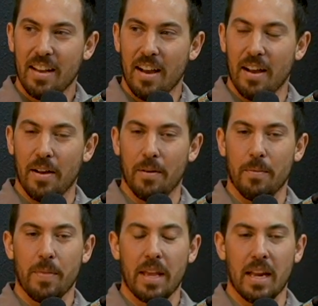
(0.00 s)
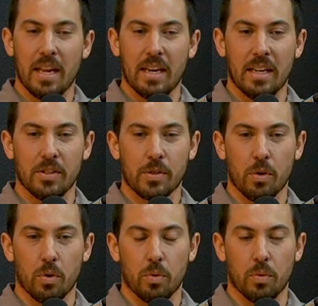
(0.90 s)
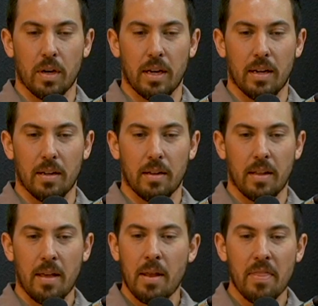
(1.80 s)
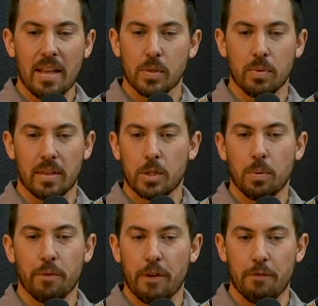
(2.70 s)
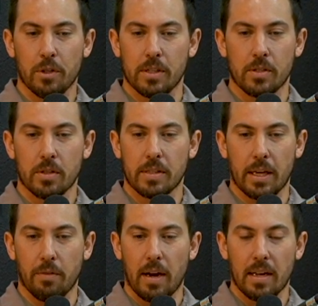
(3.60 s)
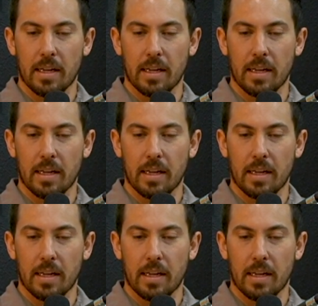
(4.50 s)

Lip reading: And so that's what faithfulness looks like, right?